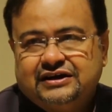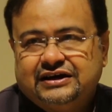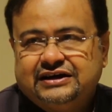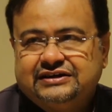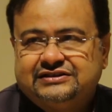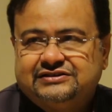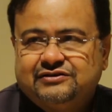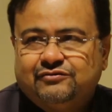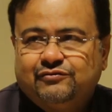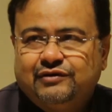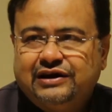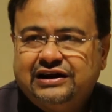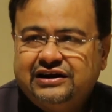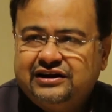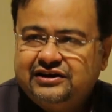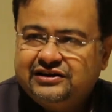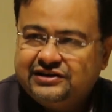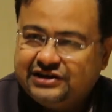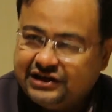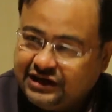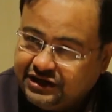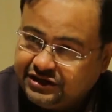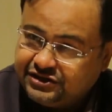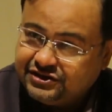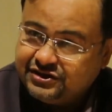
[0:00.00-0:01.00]
it's a
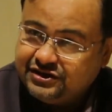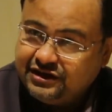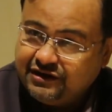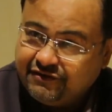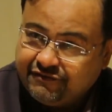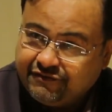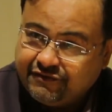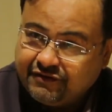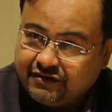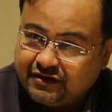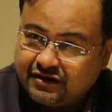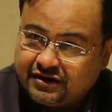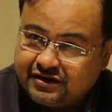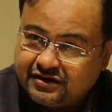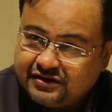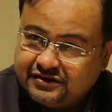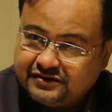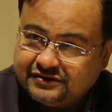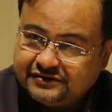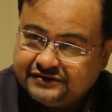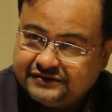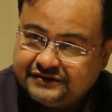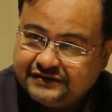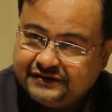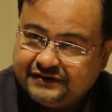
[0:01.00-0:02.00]
well-intentioned effort,
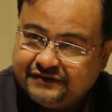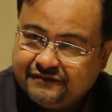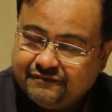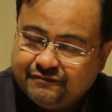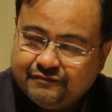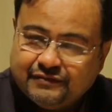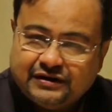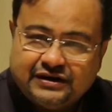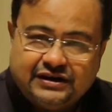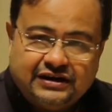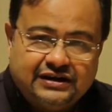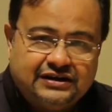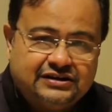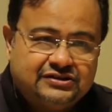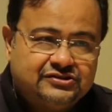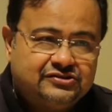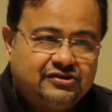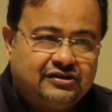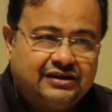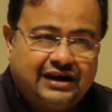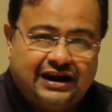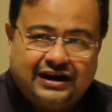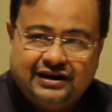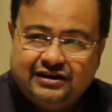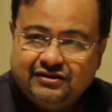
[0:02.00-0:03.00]
but it is
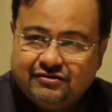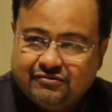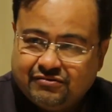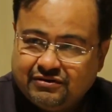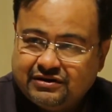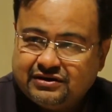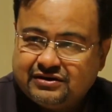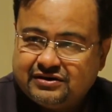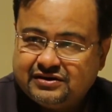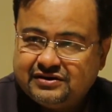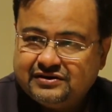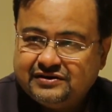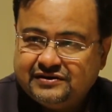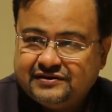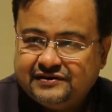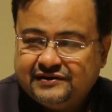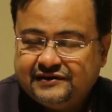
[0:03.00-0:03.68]
not adequate